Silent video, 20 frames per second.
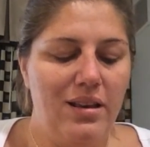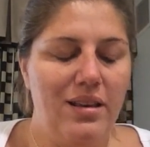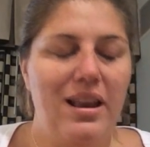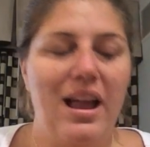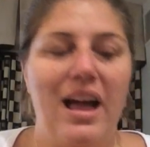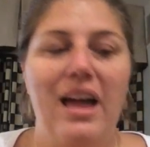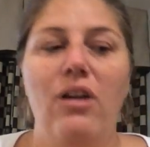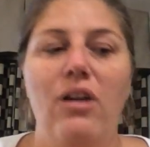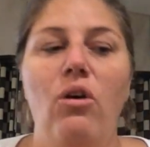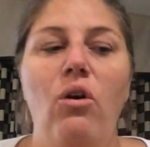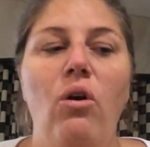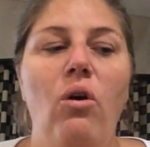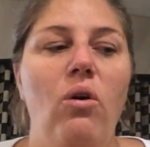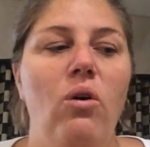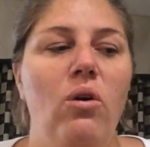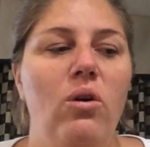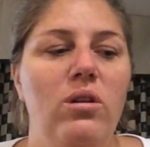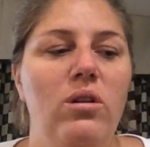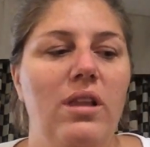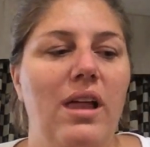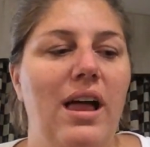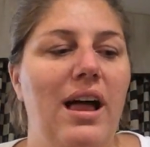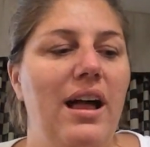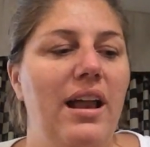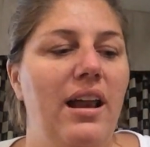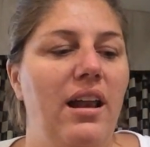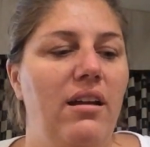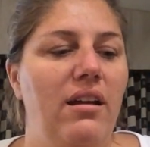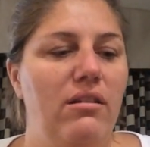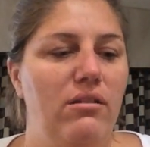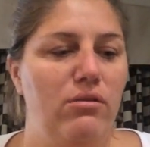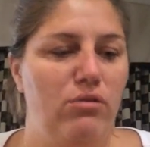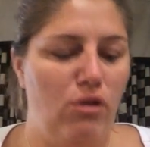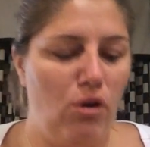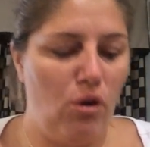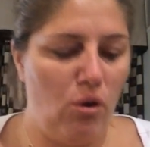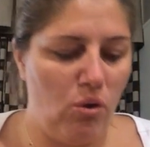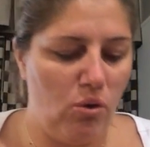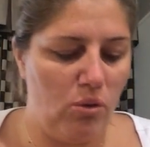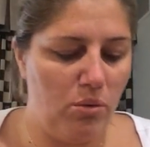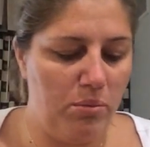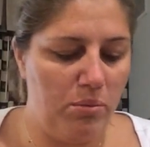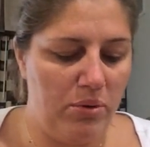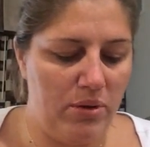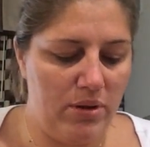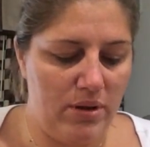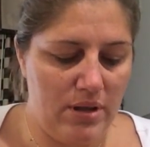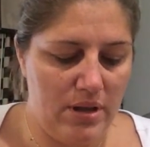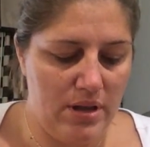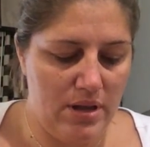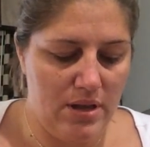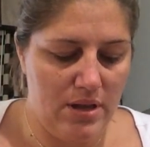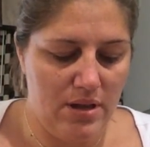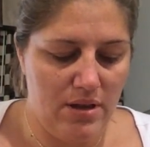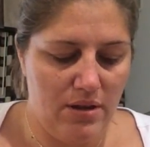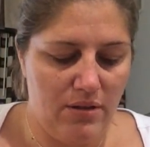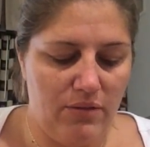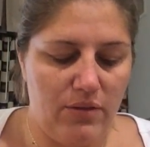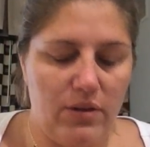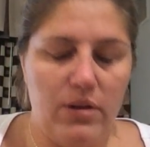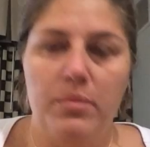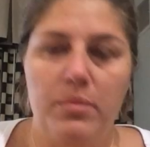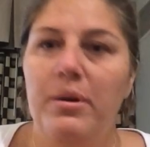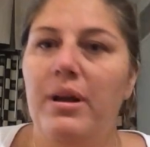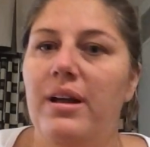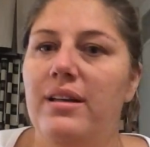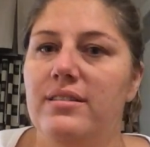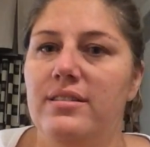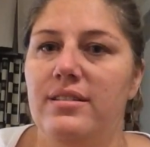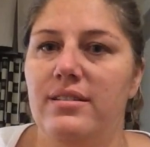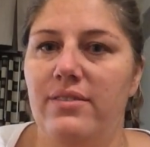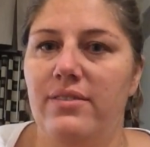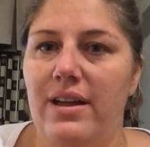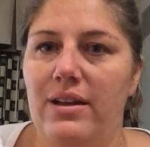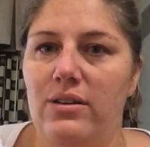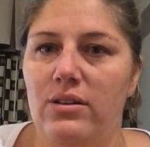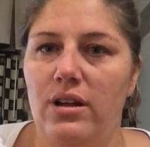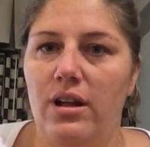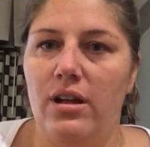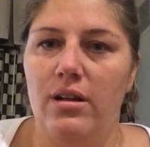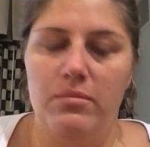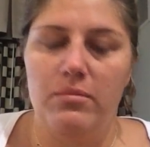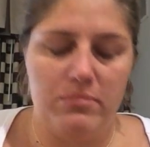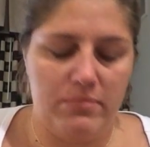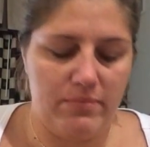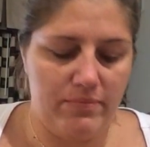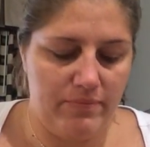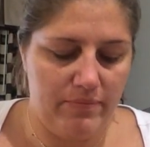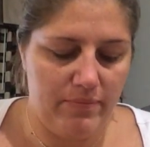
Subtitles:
a whole lot of hope for a positive outcome,